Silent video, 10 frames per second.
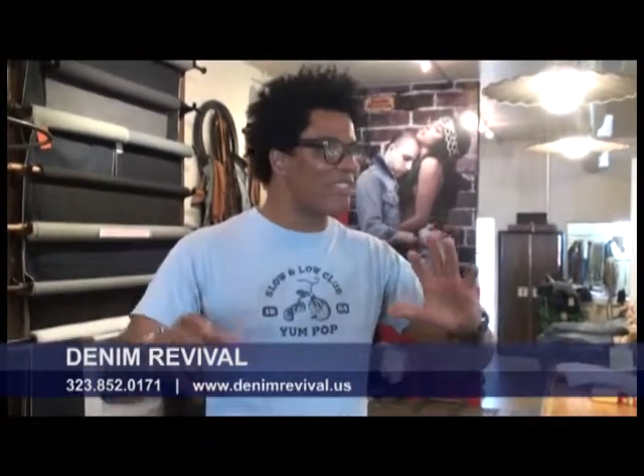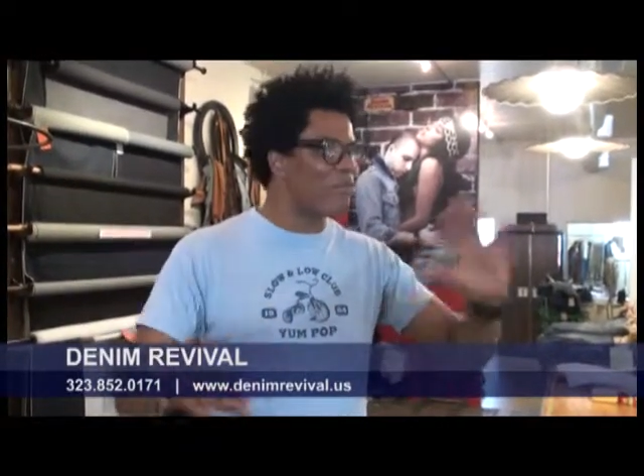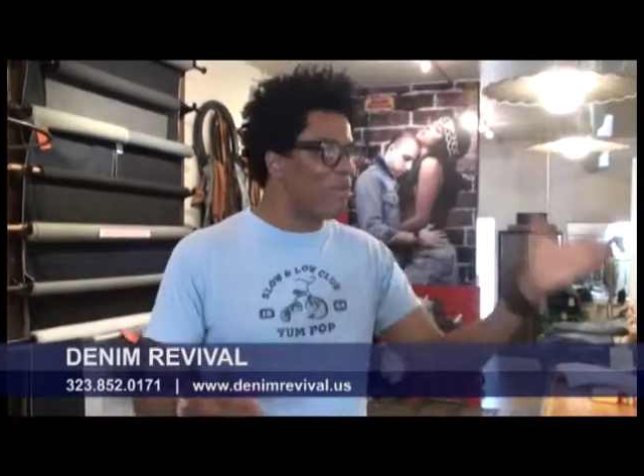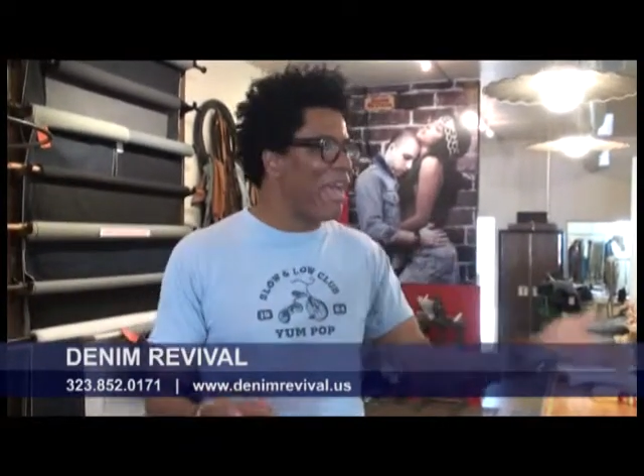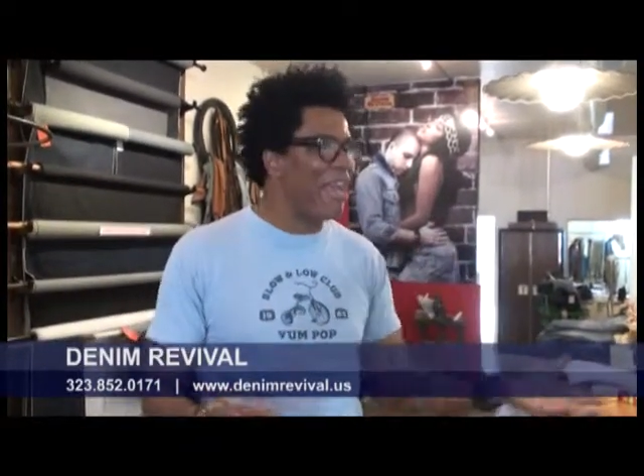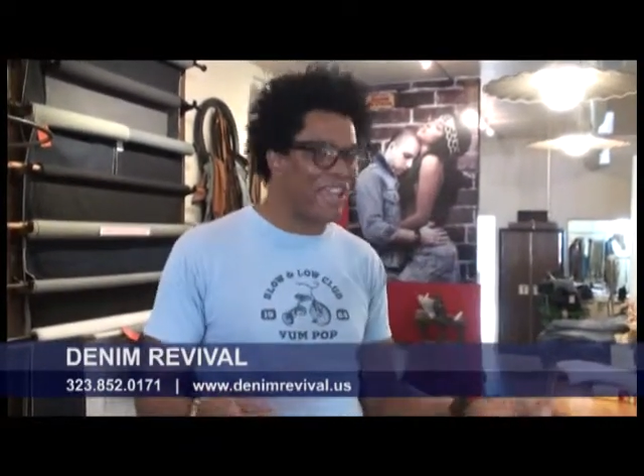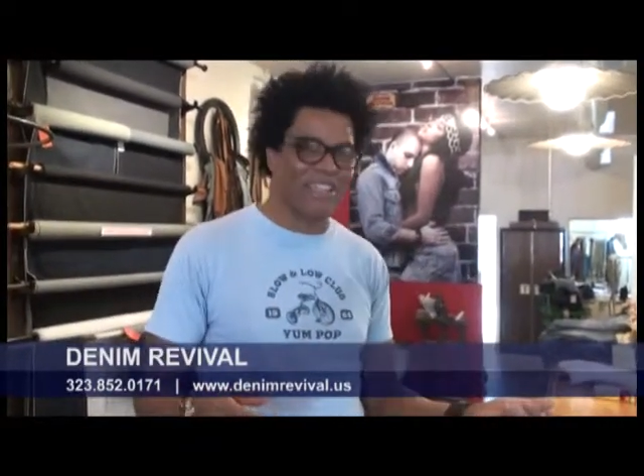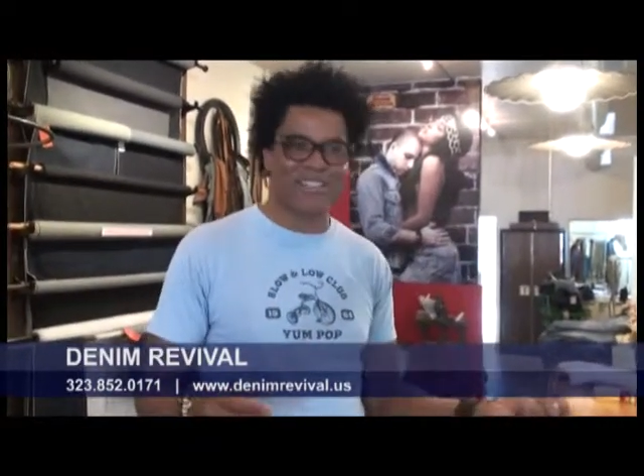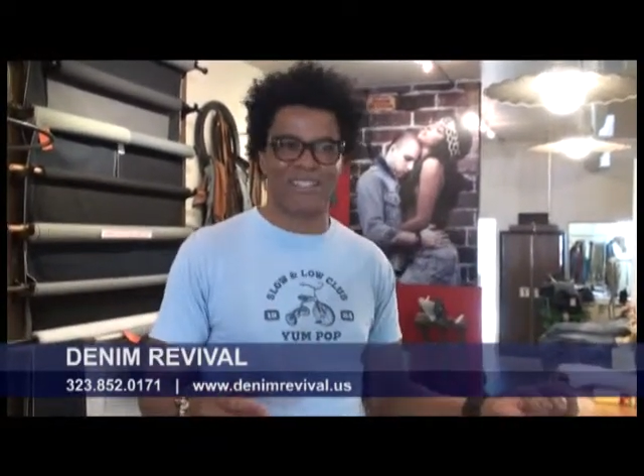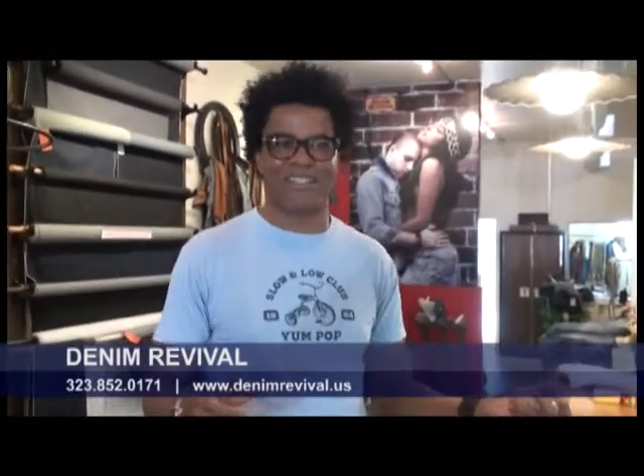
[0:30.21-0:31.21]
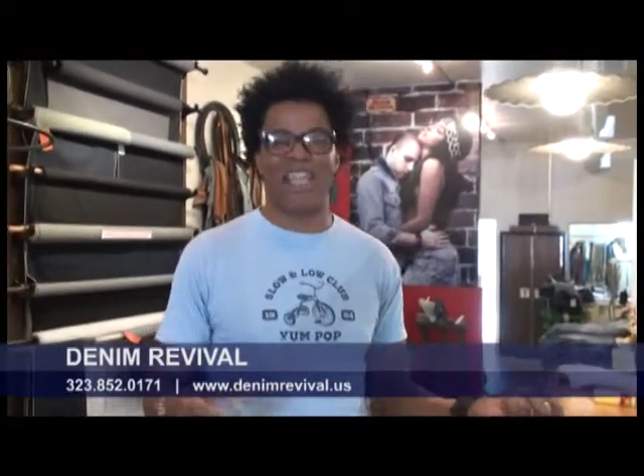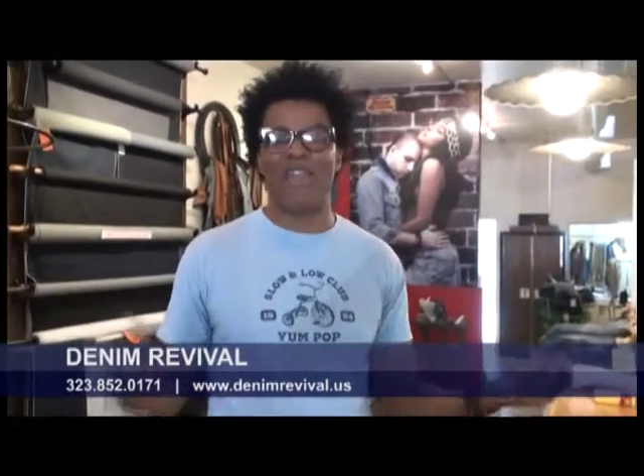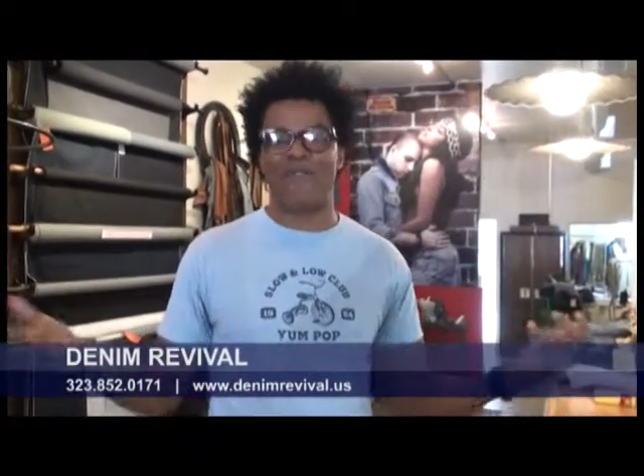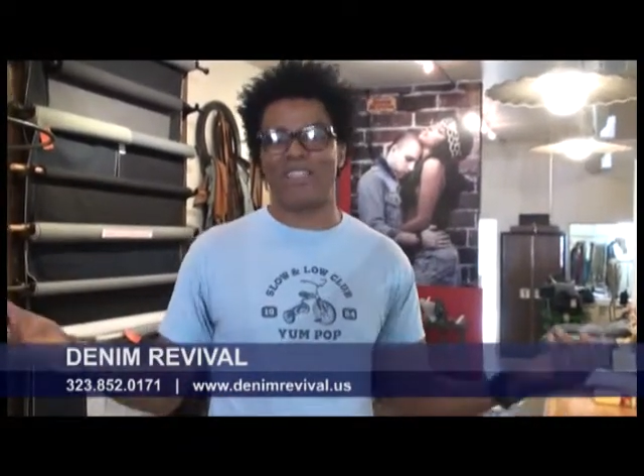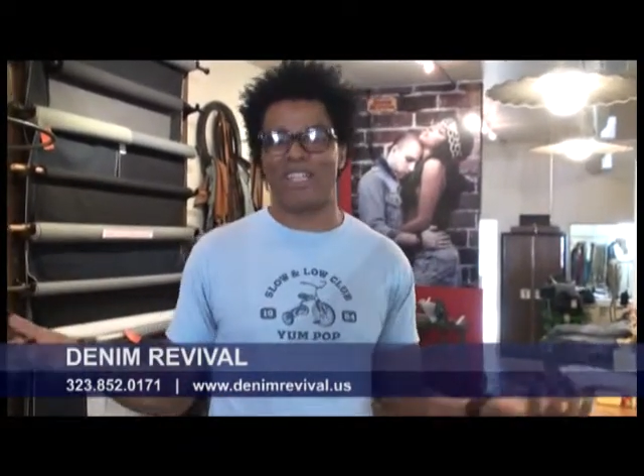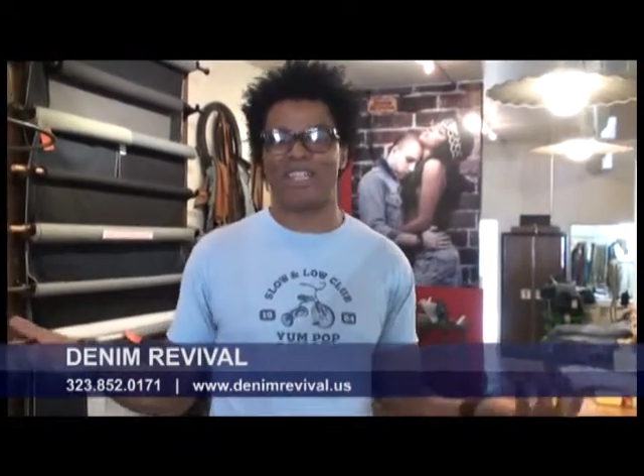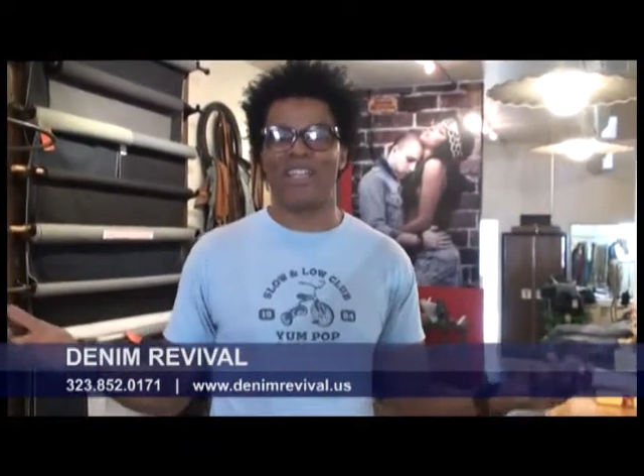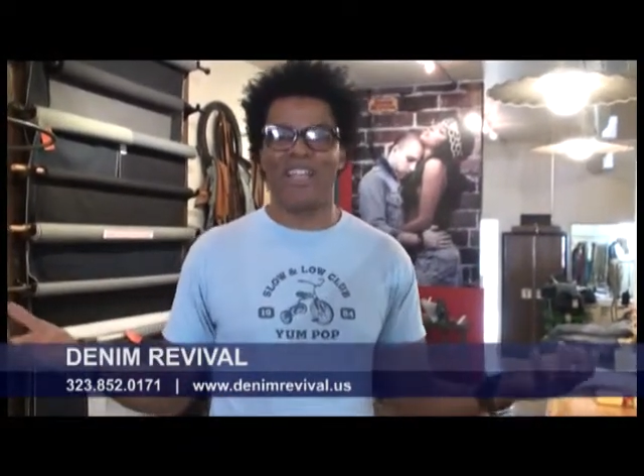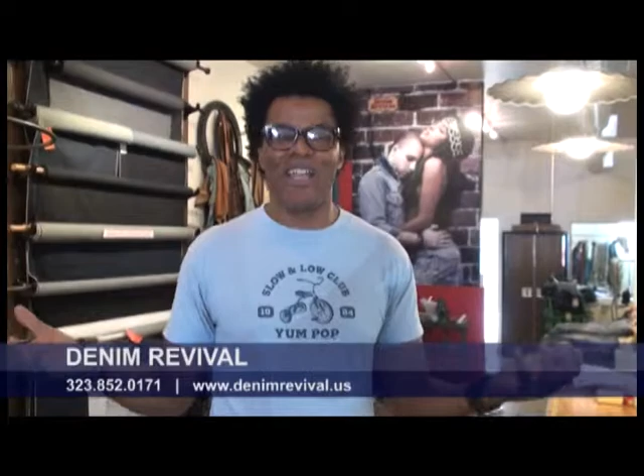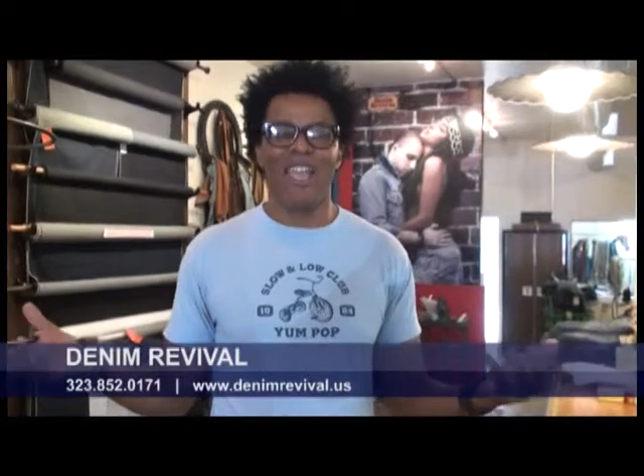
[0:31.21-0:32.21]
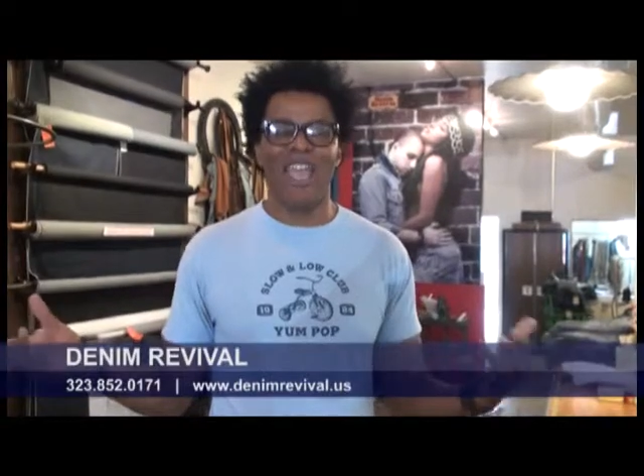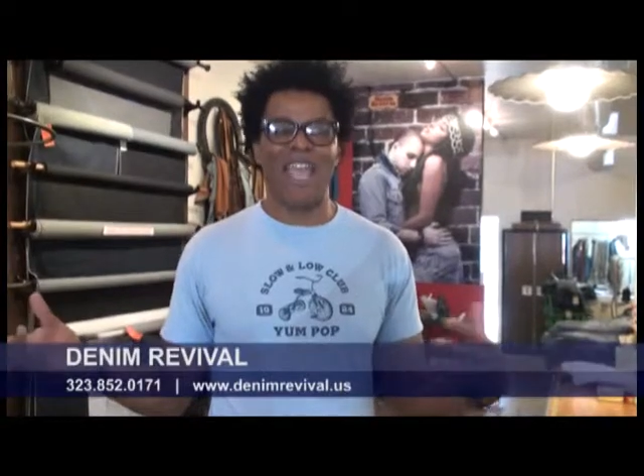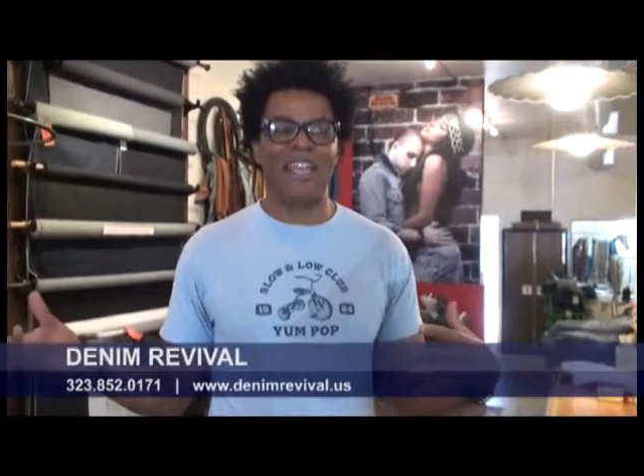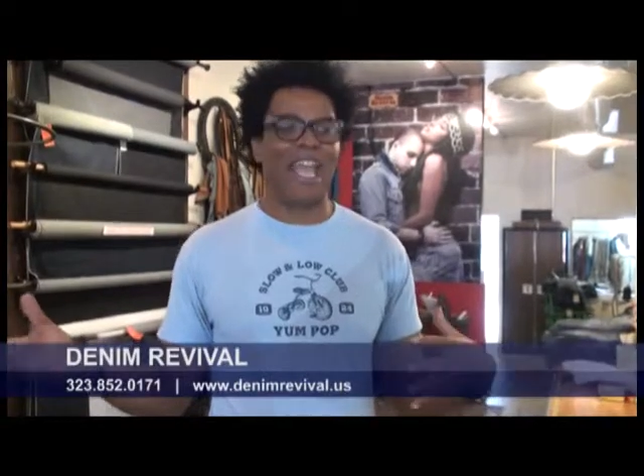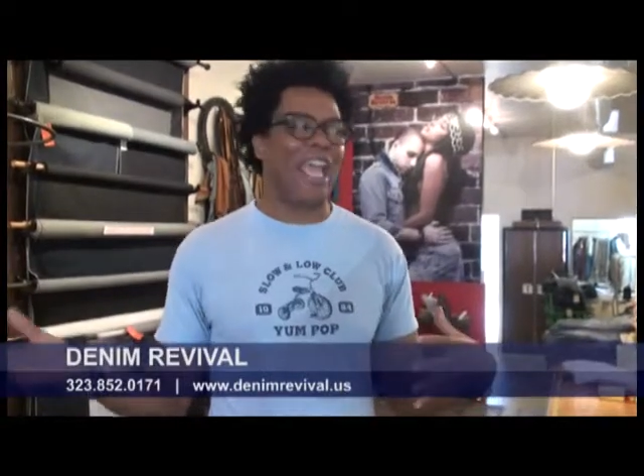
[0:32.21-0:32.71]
the bags, everything. And